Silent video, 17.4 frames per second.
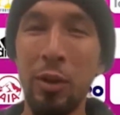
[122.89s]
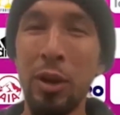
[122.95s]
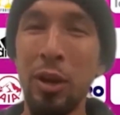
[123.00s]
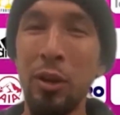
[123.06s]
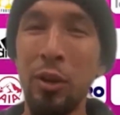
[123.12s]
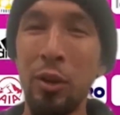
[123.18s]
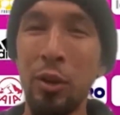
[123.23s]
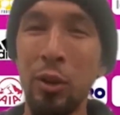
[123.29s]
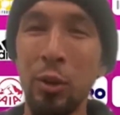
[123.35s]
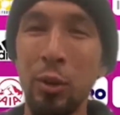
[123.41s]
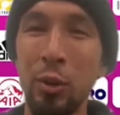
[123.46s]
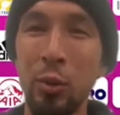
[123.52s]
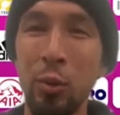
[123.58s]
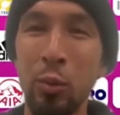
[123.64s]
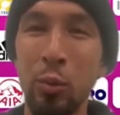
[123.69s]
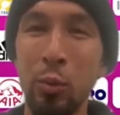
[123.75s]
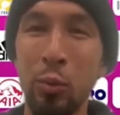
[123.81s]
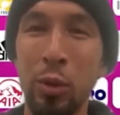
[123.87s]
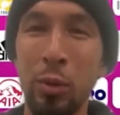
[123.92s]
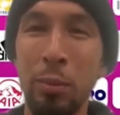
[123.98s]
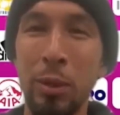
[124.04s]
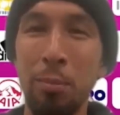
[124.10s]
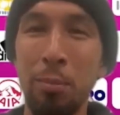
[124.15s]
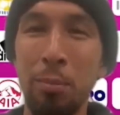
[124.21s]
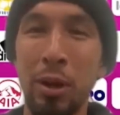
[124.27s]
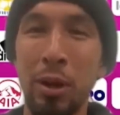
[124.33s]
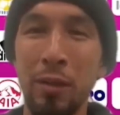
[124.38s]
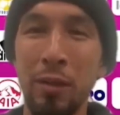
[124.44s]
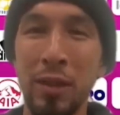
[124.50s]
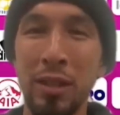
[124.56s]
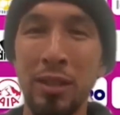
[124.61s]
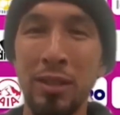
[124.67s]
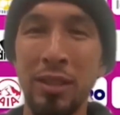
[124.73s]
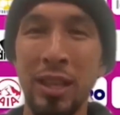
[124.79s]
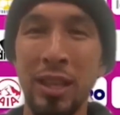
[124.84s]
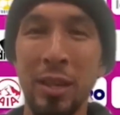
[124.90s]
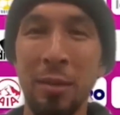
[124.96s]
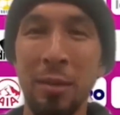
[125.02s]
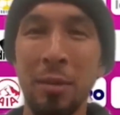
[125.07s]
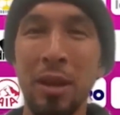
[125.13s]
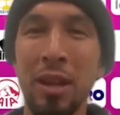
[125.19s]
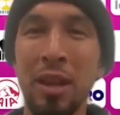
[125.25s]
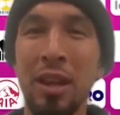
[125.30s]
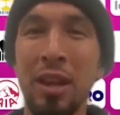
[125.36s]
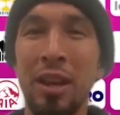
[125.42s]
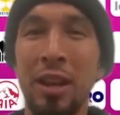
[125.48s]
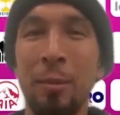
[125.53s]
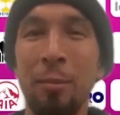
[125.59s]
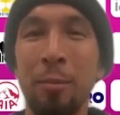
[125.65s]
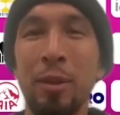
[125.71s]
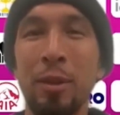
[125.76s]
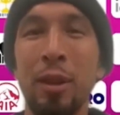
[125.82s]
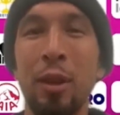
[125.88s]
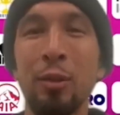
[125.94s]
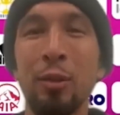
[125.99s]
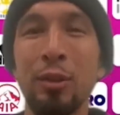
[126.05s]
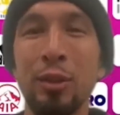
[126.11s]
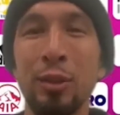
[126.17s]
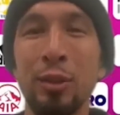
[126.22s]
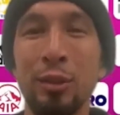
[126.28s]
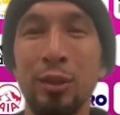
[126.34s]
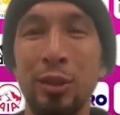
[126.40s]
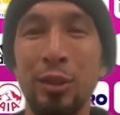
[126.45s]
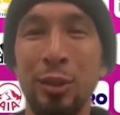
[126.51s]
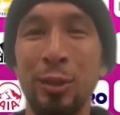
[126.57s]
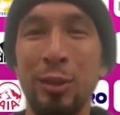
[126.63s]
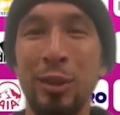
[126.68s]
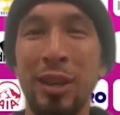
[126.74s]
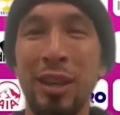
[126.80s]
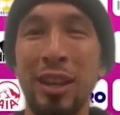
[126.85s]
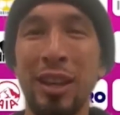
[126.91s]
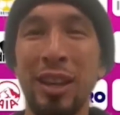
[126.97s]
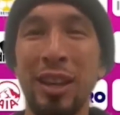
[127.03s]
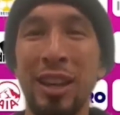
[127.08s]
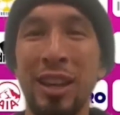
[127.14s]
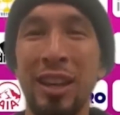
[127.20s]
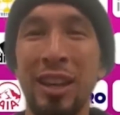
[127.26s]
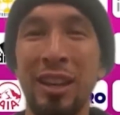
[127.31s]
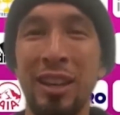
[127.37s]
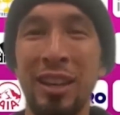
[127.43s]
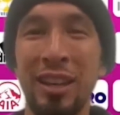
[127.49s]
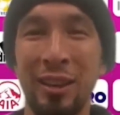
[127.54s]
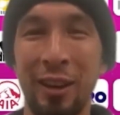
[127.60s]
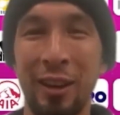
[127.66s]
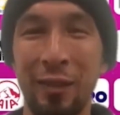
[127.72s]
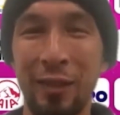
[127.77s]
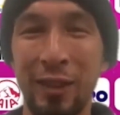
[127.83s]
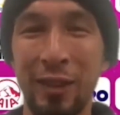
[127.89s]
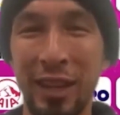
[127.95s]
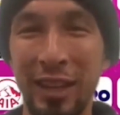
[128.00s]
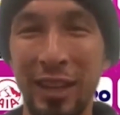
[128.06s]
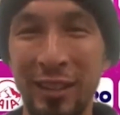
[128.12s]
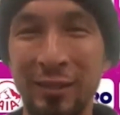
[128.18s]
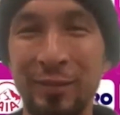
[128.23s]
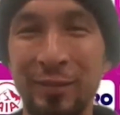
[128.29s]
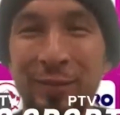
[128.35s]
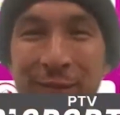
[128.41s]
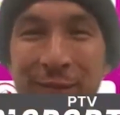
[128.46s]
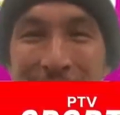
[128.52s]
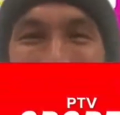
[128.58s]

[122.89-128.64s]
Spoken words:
know who will be part of the team closer to the kickoff date.